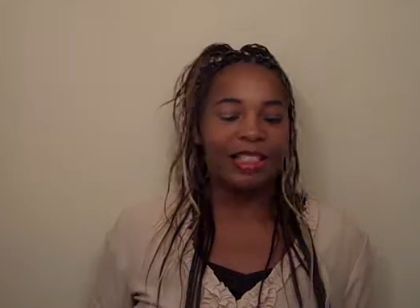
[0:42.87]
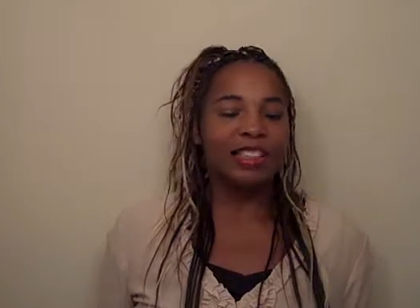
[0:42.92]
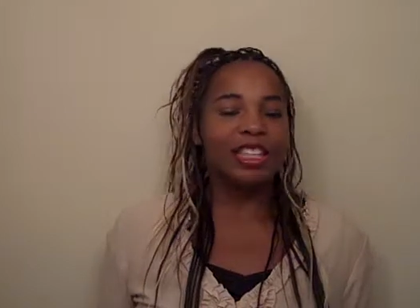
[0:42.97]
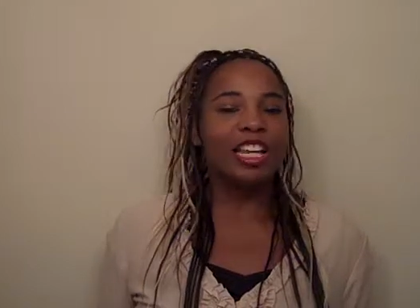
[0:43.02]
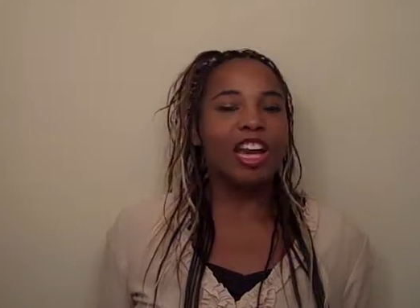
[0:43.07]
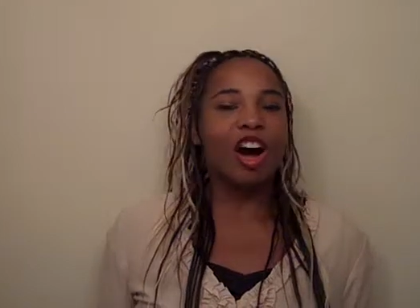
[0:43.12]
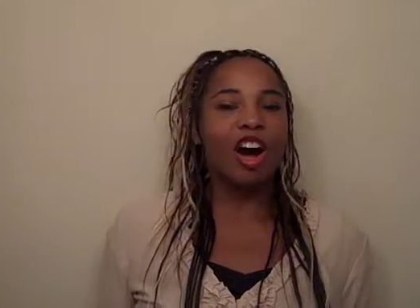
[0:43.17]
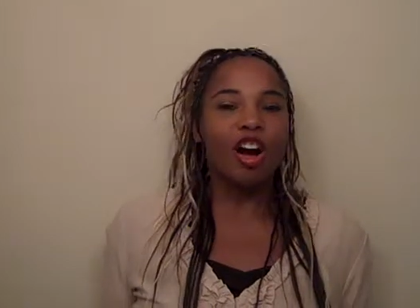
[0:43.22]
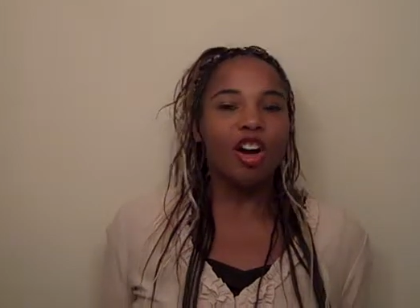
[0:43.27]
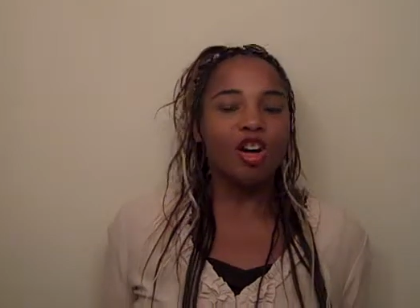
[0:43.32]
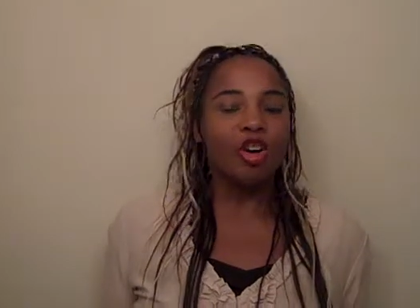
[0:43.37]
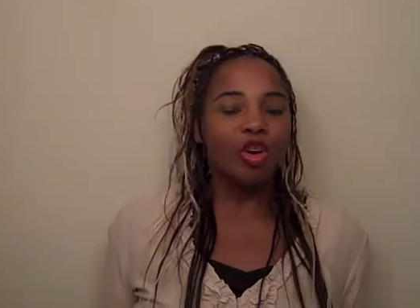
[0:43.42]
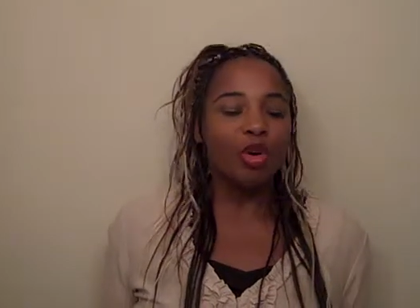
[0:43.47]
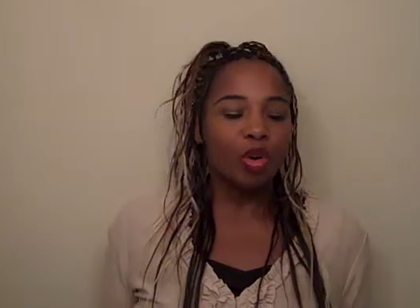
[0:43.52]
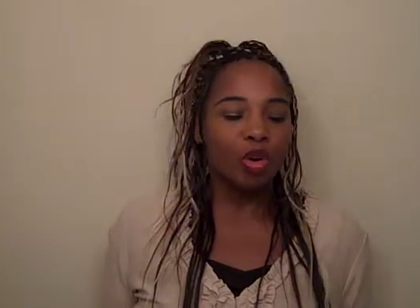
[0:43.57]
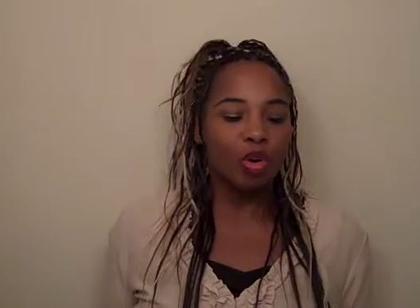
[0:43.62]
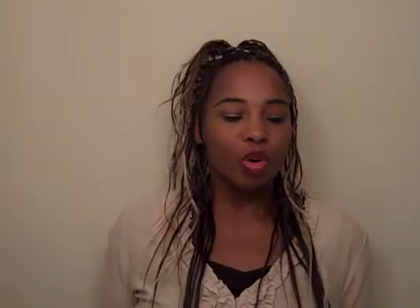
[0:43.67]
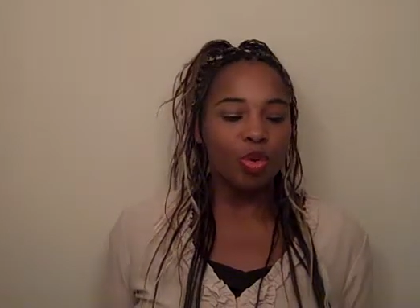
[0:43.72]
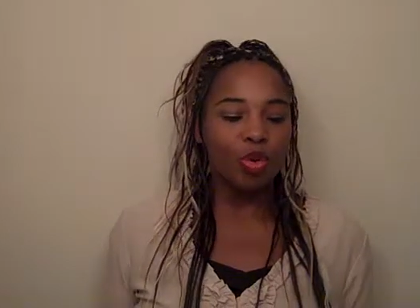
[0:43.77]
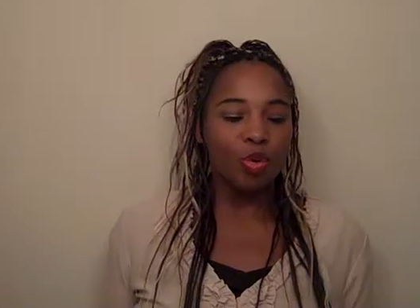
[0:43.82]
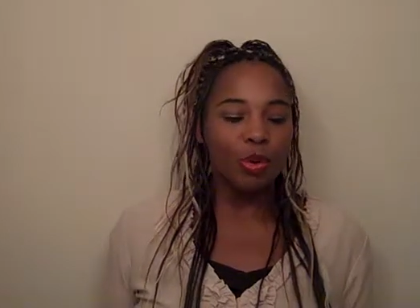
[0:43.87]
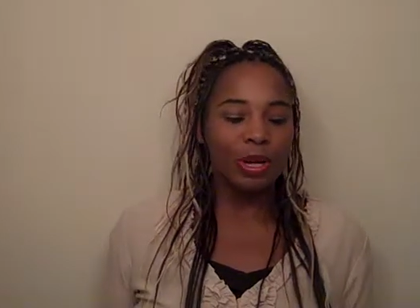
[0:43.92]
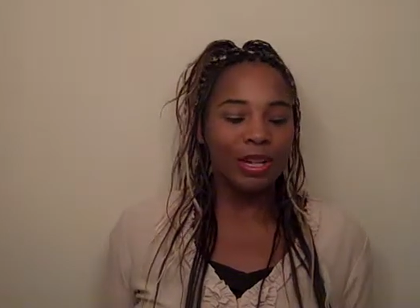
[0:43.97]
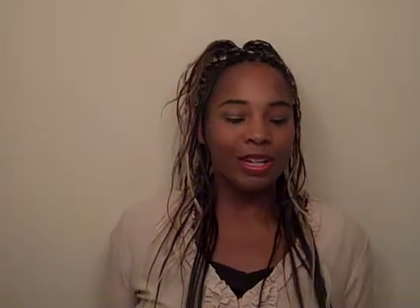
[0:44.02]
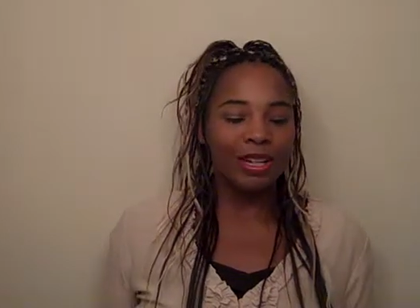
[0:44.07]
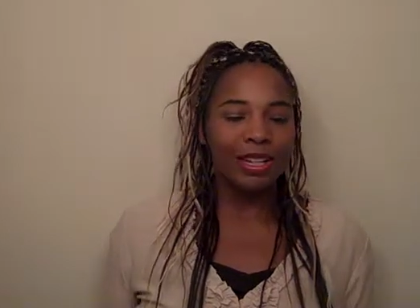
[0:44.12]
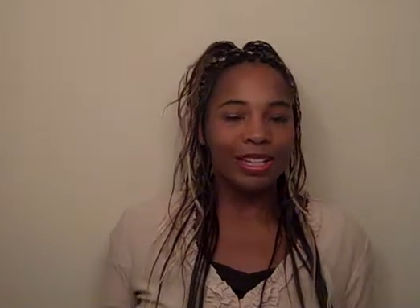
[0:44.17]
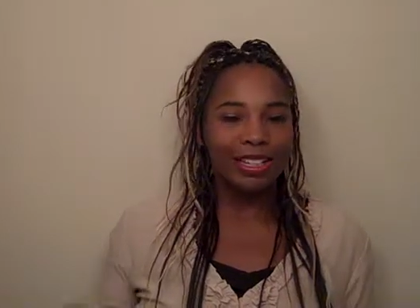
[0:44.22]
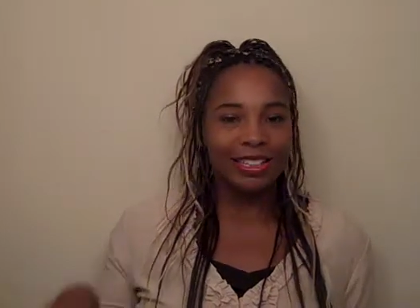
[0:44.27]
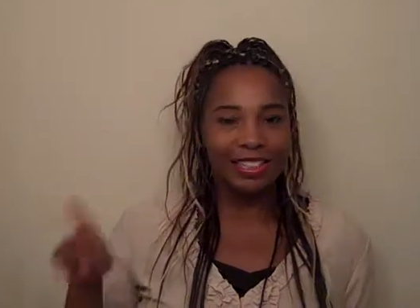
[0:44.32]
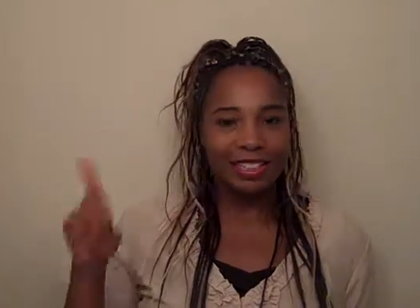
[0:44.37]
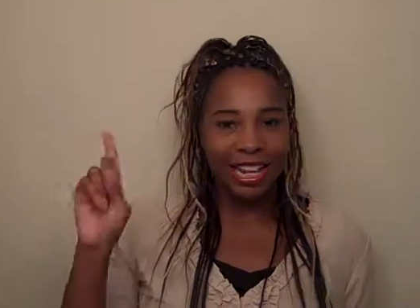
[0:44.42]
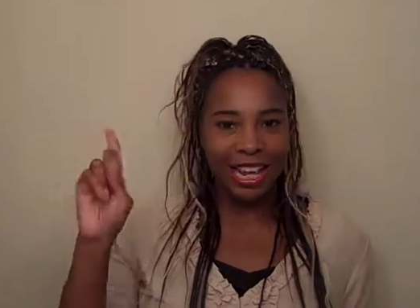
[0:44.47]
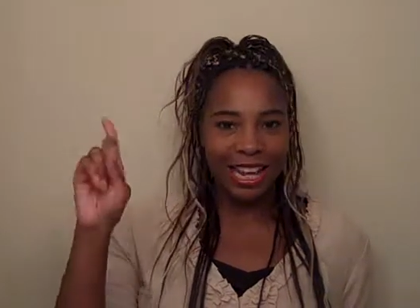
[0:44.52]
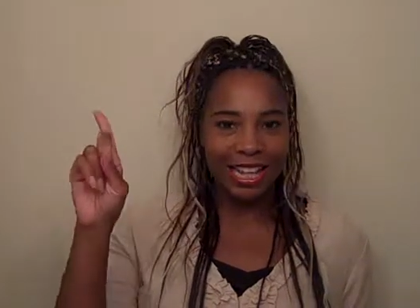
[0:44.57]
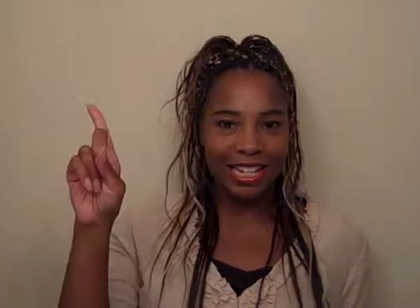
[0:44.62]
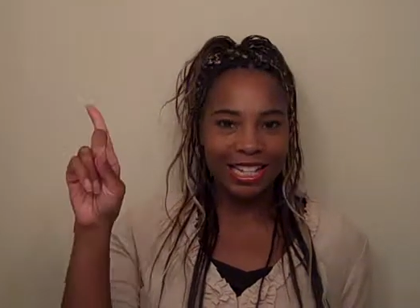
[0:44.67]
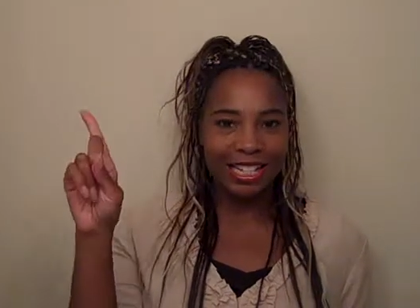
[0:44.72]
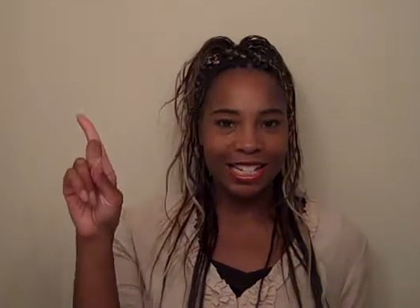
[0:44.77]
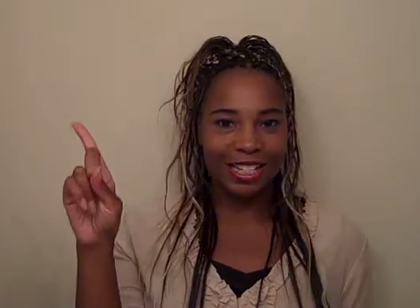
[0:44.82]
the uncle who would
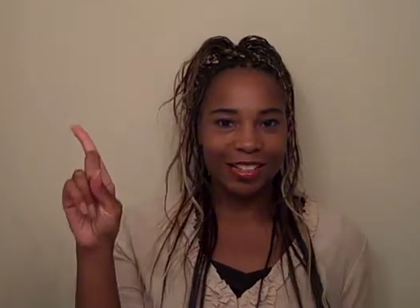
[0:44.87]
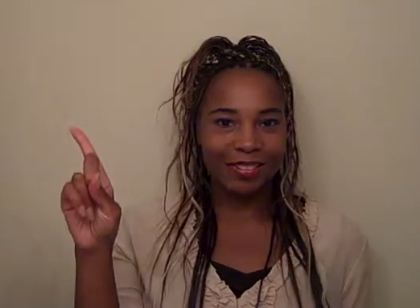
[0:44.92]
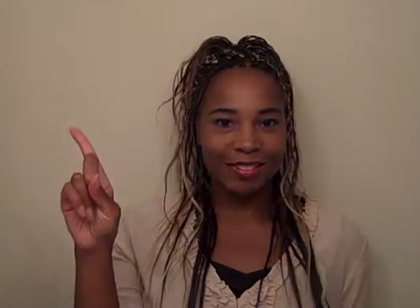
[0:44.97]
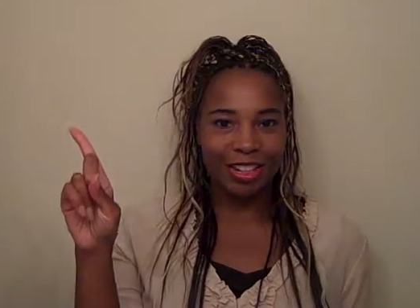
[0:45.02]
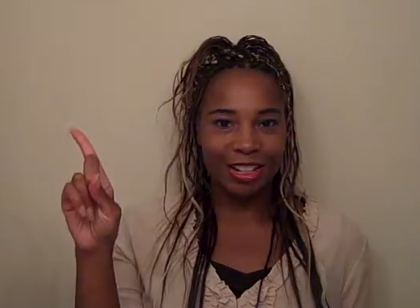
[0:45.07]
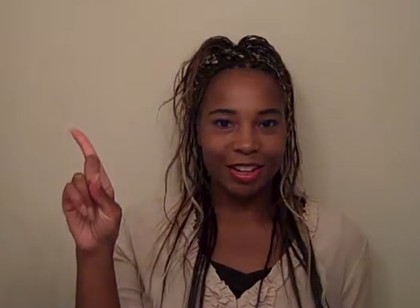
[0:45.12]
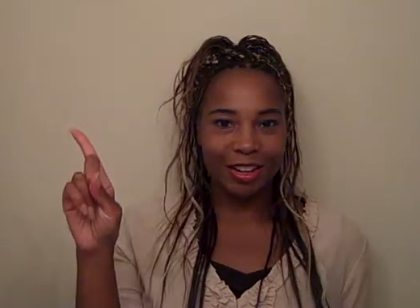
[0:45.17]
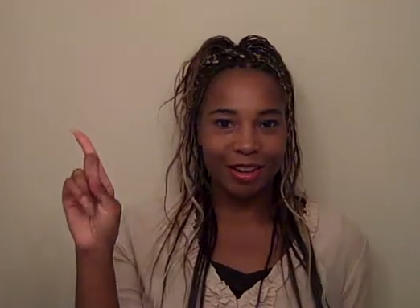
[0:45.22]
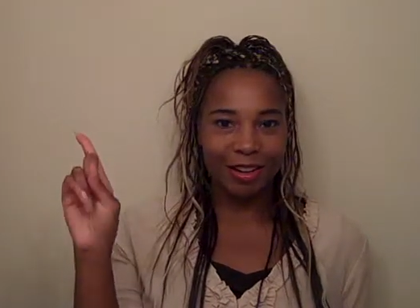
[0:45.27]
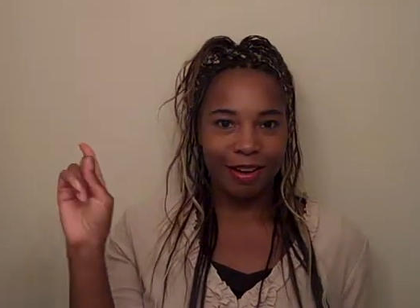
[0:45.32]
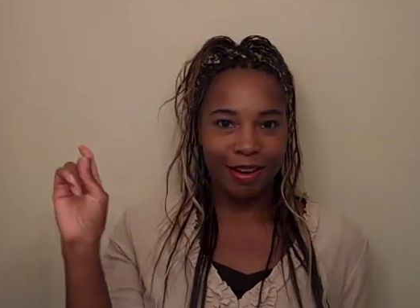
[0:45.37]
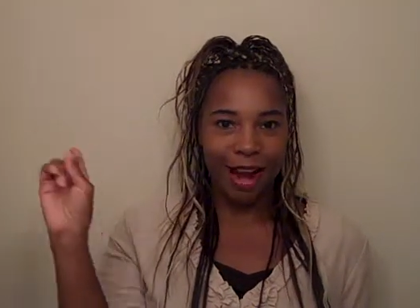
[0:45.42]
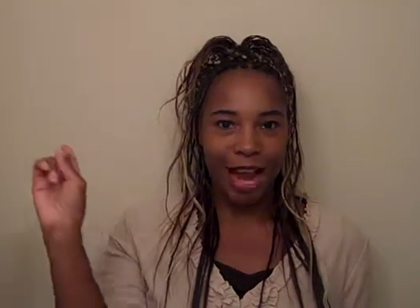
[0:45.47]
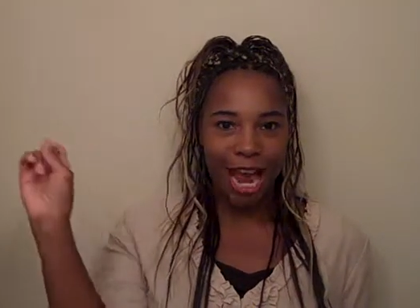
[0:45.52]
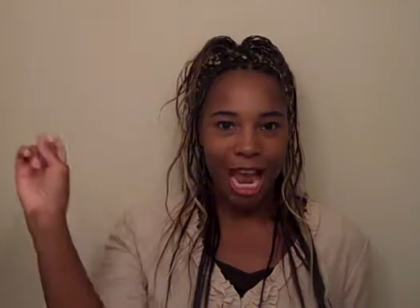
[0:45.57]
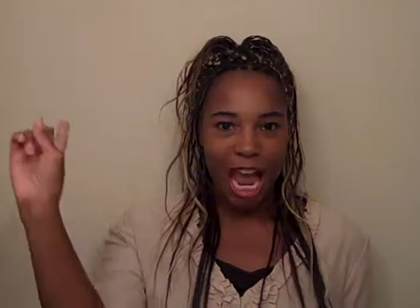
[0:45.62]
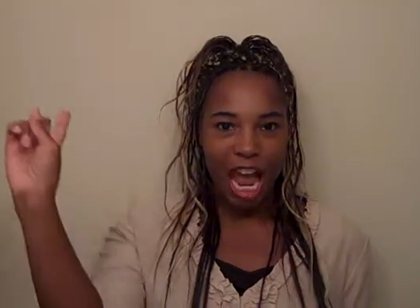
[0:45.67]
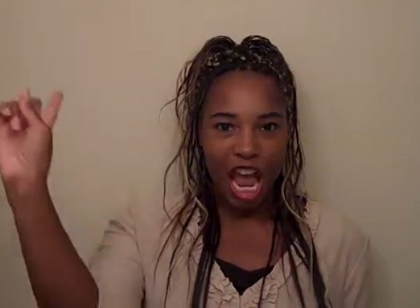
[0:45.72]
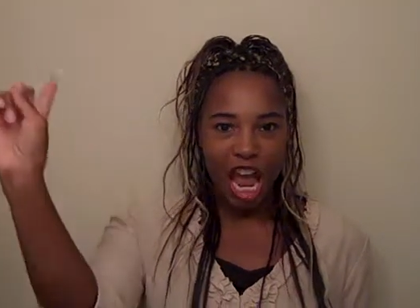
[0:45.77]
take his finger